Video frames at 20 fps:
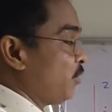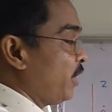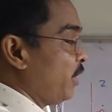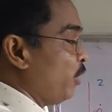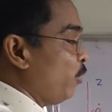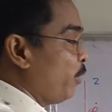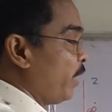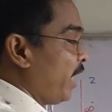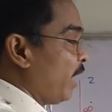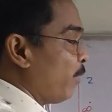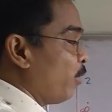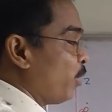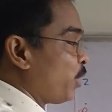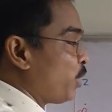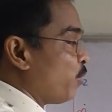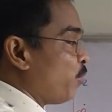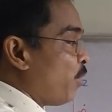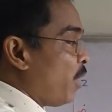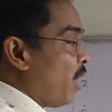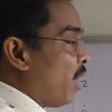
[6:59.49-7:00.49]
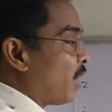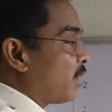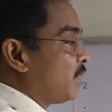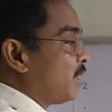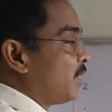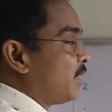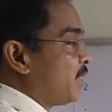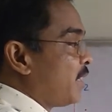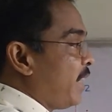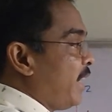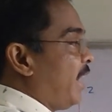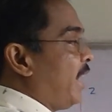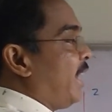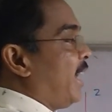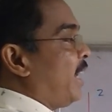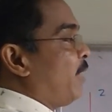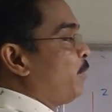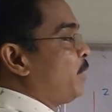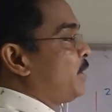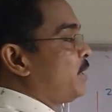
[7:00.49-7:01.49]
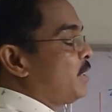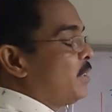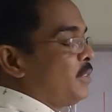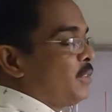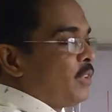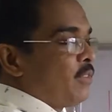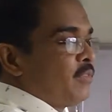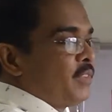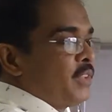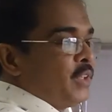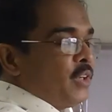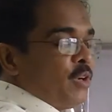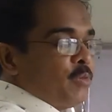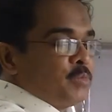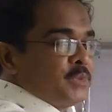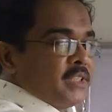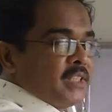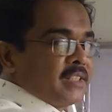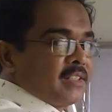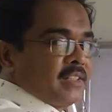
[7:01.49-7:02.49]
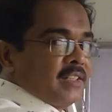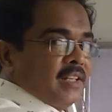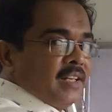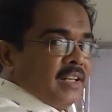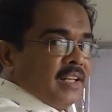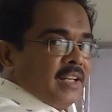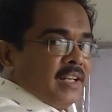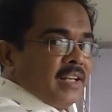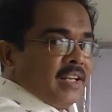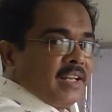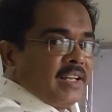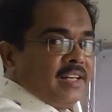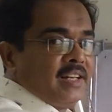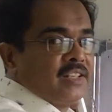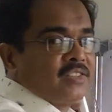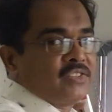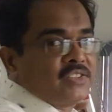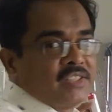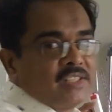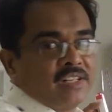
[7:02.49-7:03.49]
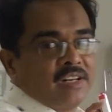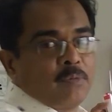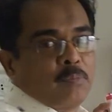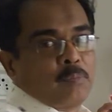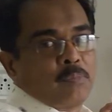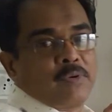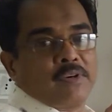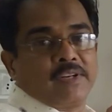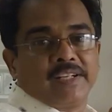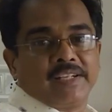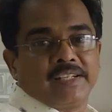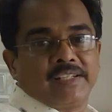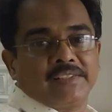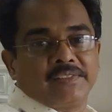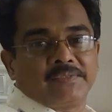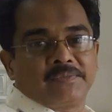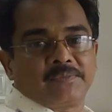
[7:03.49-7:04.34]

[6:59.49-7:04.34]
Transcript: We will be able to mark the three dimensions of the object in a single plane.